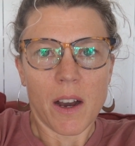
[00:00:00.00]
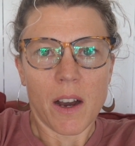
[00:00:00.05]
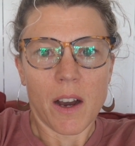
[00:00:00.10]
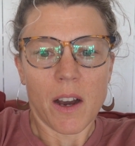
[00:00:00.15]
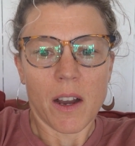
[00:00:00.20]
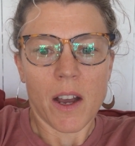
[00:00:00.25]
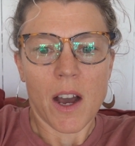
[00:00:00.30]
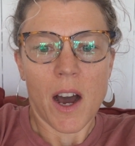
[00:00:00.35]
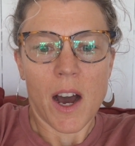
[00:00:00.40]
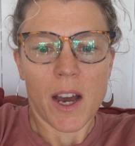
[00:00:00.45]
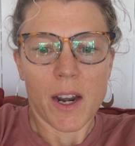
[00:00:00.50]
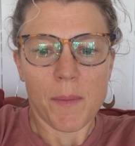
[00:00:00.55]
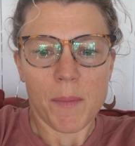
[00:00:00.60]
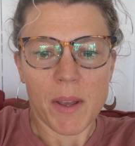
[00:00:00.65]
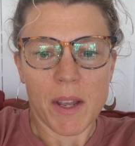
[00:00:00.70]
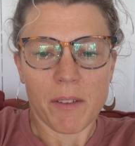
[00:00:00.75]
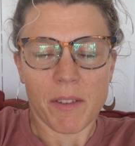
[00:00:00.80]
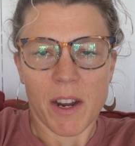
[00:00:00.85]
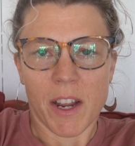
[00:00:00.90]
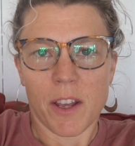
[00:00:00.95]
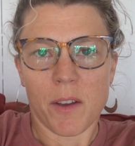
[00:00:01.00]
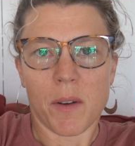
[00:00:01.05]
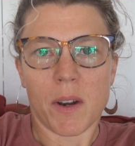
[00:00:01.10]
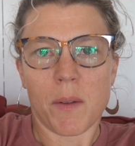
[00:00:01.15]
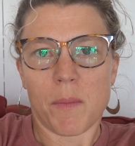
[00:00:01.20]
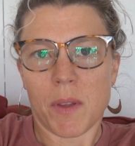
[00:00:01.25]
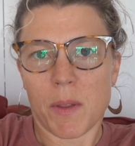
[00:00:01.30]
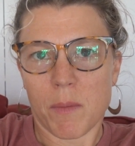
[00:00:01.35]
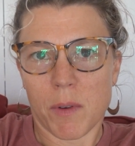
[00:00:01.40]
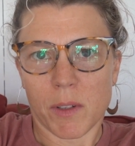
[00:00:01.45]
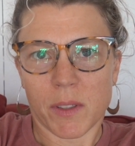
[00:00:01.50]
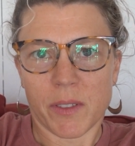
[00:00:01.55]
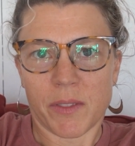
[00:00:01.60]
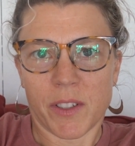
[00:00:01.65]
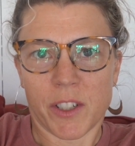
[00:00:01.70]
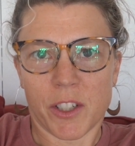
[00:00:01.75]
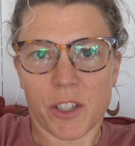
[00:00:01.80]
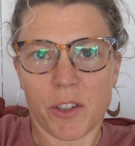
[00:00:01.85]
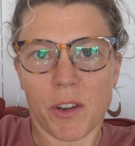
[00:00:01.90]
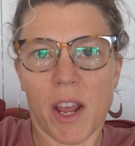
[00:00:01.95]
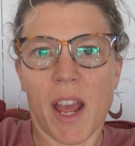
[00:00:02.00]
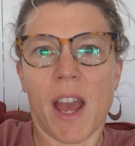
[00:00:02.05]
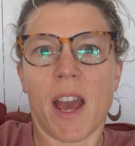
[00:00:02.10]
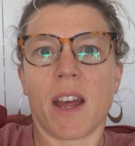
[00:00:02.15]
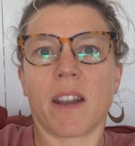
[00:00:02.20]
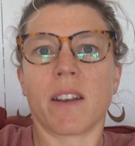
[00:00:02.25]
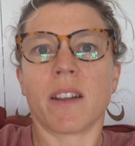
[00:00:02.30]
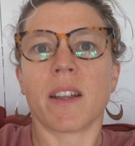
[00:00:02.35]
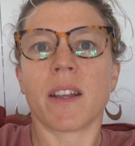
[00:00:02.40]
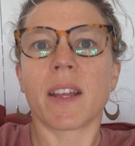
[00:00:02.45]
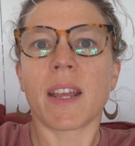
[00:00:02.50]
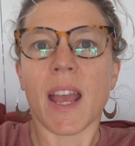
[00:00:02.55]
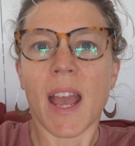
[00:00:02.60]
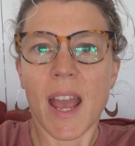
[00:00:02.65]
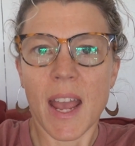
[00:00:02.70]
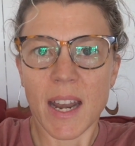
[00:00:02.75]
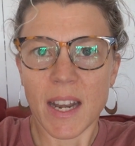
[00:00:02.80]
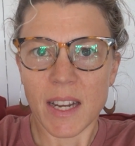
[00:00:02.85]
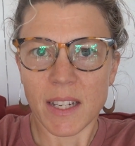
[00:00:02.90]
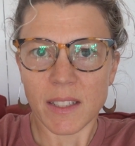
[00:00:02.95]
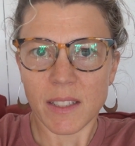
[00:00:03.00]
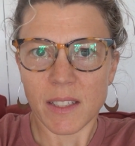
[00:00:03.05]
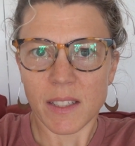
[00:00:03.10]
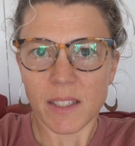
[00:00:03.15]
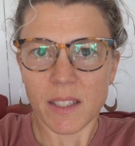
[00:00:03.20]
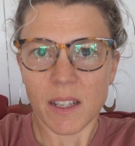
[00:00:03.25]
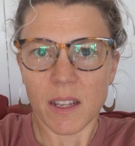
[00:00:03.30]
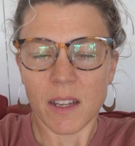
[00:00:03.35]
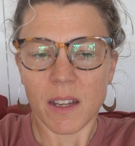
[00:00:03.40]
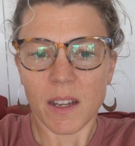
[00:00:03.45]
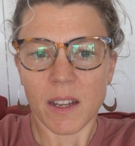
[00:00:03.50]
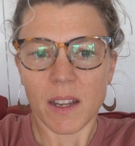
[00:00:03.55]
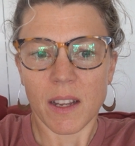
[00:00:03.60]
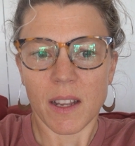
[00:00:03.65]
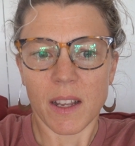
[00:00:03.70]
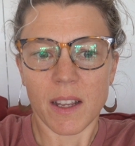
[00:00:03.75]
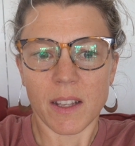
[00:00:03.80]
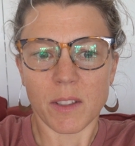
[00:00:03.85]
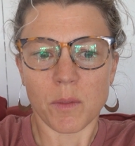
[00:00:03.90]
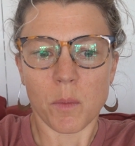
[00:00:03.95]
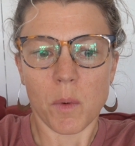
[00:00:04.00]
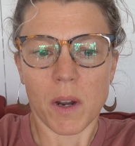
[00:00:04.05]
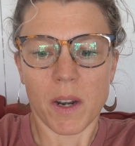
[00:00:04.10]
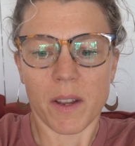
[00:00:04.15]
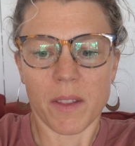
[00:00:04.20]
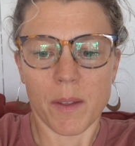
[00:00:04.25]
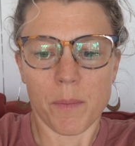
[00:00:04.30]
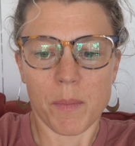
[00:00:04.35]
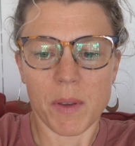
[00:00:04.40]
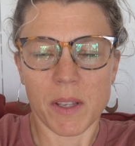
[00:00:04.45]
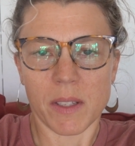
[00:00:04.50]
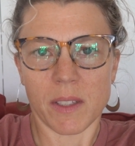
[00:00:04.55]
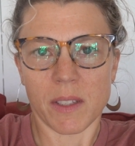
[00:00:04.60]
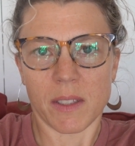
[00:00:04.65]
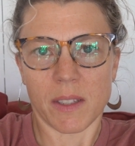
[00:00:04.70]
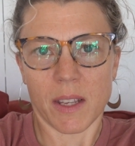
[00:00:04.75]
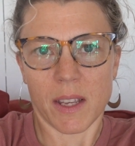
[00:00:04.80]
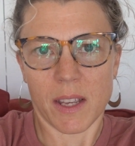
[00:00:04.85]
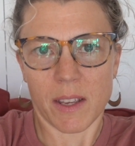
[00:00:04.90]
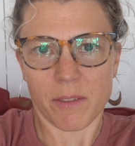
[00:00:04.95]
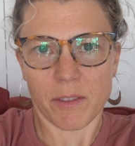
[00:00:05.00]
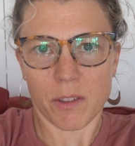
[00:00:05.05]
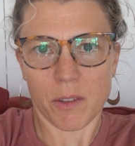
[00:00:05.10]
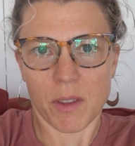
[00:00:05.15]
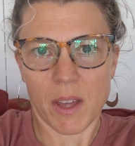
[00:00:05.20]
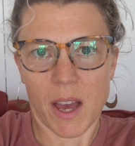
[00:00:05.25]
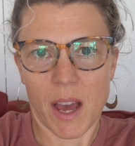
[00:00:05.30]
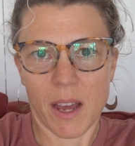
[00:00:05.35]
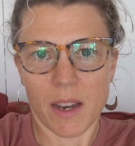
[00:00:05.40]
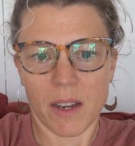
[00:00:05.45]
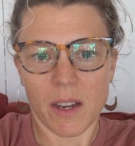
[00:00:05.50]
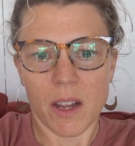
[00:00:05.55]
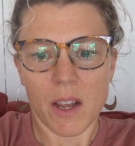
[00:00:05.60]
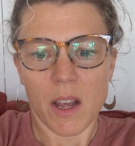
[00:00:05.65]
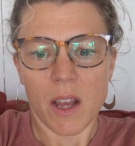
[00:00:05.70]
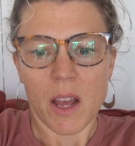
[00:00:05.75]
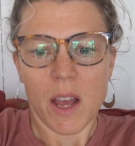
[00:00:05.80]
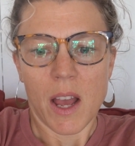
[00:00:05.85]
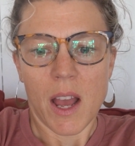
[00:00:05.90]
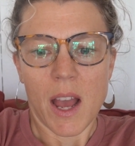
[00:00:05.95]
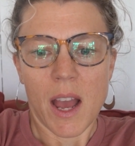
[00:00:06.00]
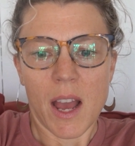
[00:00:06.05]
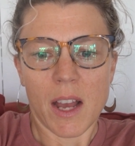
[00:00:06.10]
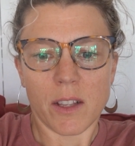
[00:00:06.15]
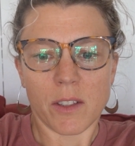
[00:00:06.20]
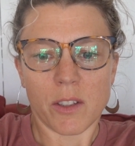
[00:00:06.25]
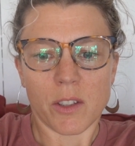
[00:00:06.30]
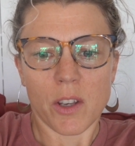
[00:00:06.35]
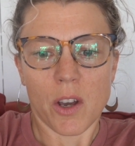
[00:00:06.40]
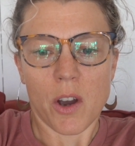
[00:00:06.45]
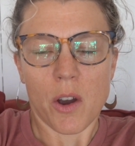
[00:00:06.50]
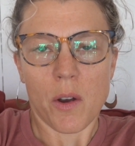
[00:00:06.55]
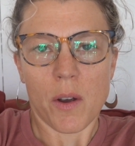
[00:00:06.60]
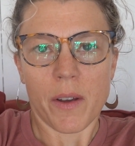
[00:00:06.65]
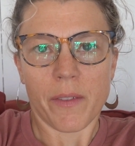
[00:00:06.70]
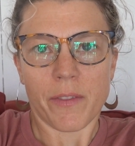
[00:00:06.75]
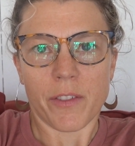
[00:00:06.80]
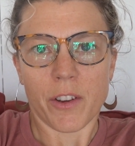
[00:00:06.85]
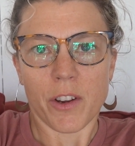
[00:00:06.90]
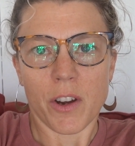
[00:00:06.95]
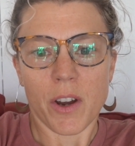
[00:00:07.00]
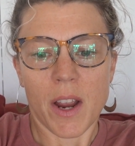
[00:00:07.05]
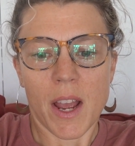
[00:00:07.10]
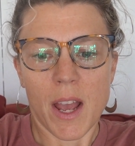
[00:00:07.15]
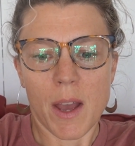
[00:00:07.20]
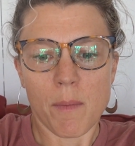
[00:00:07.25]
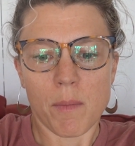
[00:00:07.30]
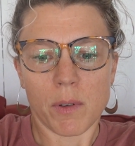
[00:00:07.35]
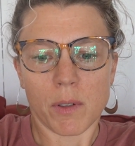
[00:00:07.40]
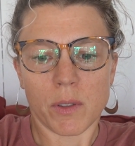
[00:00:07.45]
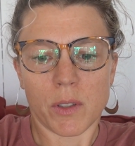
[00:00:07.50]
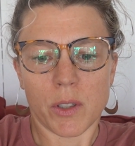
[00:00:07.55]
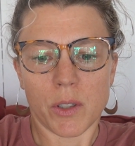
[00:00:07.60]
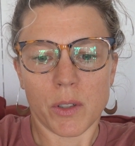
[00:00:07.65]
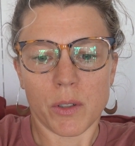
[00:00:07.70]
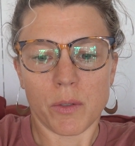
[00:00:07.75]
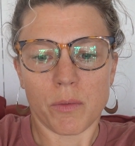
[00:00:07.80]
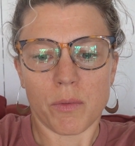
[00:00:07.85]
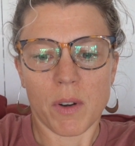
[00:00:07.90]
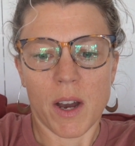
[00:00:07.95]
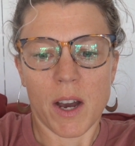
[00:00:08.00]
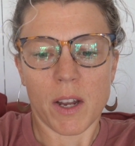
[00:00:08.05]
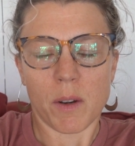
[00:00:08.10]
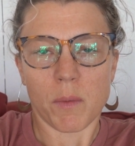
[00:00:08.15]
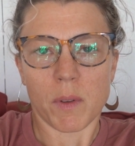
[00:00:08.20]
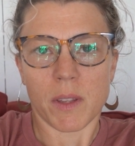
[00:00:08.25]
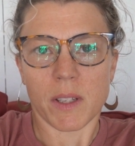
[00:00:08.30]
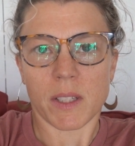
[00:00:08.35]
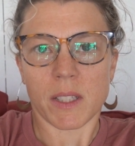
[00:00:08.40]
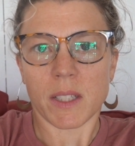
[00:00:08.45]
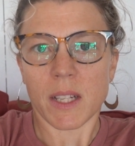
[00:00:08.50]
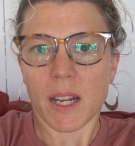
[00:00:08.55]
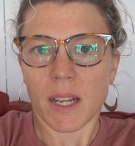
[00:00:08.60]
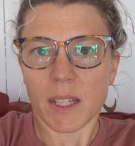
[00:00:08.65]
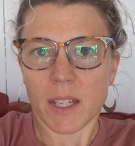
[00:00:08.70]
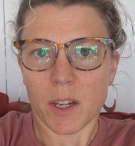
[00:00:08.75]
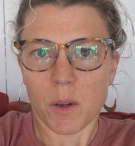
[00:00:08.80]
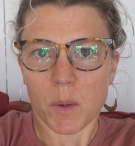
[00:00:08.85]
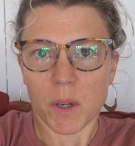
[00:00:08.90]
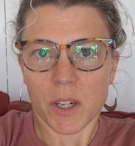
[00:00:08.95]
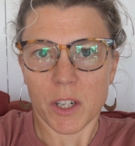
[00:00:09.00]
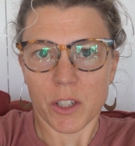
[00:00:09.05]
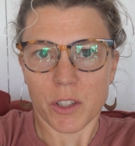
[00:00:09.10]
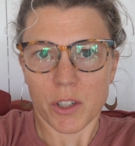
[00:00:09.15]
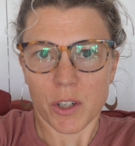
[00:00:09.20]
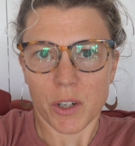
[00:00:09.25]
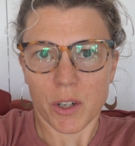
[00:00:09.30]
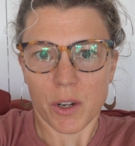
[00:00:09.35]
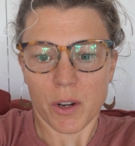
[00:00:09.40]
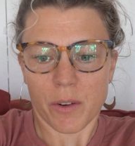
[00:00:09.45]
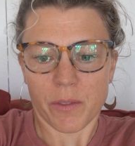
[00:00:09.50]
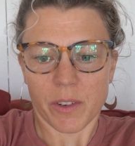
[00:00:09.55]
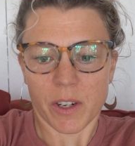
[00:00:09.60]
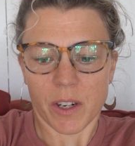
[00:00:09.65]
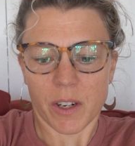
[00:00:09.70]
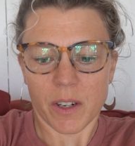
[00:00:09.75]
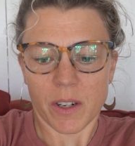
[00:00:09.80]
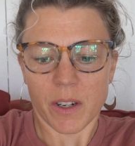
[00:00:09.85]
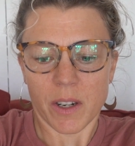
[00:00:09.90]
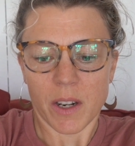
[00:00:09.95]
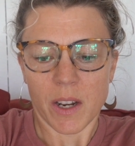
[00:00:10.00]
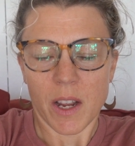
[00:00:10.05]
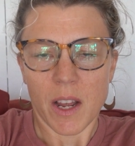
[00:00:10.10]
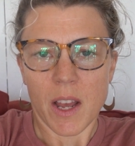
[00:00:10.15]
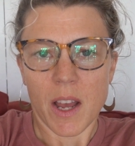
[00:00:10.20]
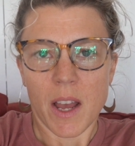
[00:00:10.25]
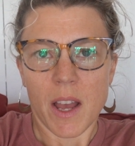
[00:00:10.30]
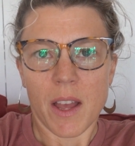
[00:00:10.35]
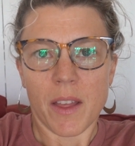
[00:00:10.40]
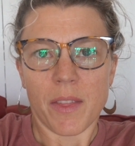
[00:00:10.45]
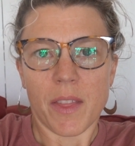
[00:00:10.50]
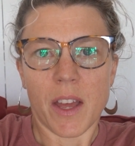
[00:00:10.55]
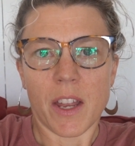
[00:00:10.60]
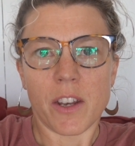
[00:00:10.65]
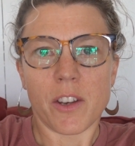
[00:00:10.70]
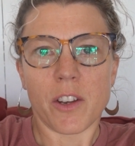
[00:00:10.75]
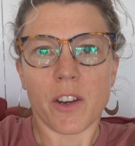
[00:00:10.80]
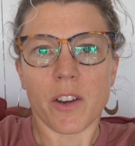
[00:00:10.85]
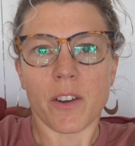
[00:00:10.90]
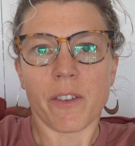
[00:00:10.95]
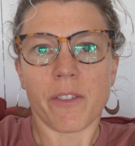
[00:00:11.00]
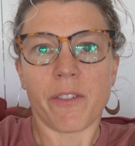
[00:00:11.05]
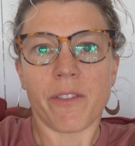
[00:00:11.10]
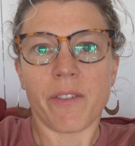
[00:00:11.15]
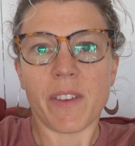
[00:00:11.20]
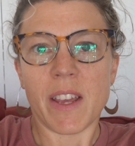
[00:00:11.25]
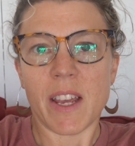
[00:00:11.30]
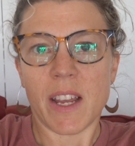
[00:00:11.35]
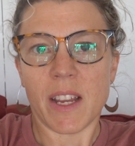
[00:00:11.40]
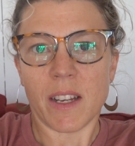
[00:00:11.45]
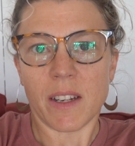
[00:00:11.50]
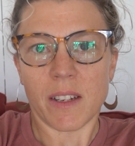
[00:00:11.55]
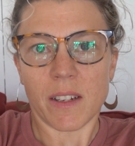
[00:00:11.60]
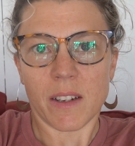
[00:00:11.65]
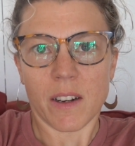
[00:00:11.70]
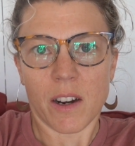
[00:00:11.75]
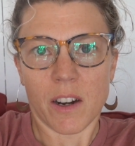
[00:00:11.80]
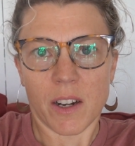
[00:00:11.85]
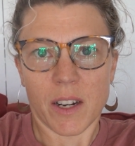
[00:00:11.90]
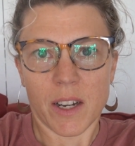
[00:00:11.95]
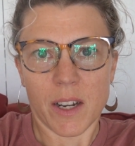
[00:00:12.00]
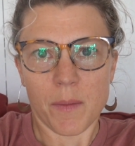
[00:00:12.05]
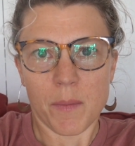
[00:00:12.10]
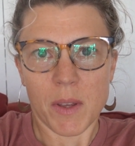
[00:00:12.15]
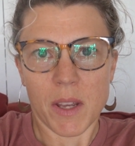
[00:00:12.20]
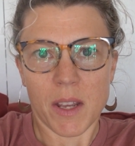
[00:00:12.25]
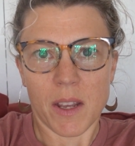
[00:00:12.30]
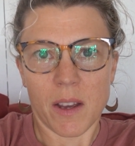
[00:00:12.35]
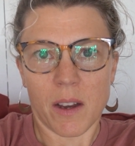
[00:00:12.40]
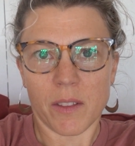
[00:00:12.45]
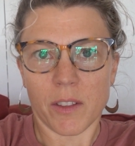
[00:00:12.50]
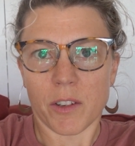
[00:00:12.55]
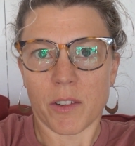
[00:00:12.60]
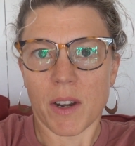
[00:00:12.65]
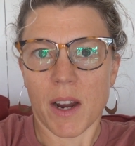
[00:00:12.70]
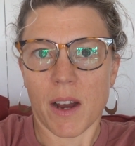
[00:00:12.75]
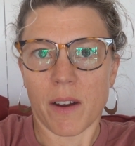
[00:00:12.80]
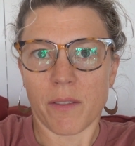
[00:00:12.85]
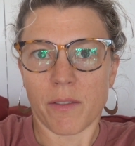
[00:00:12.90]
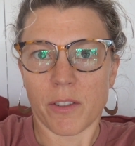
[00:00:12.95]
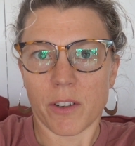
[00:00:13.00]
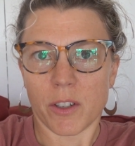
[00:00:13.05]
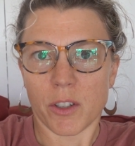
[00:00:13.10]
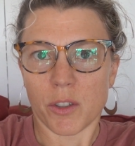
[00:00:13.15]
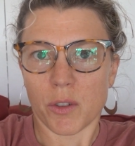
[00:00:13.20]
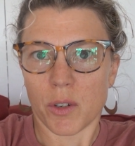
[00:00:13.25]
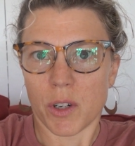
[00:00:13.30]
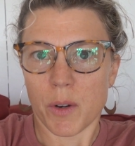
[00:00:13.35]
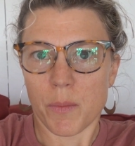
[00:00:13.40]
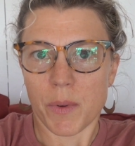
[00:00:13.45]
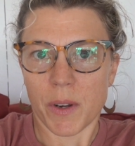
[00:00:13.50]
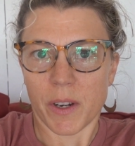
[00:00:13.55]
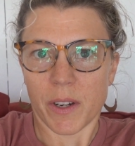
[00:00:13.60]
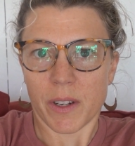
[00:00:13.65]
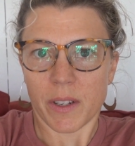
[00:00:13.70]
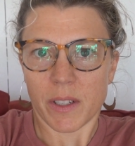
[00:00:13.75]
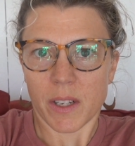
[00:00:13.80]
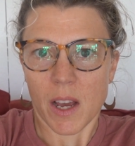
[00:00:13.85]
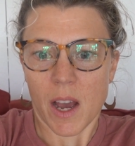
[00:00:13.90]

economy, right? You want to be the most efficient you can. Cadence is one of the pieces that gives you that. And so if you're able to run with a slightly quicker turnover, then your feet are going to be on the ground for a shorter period of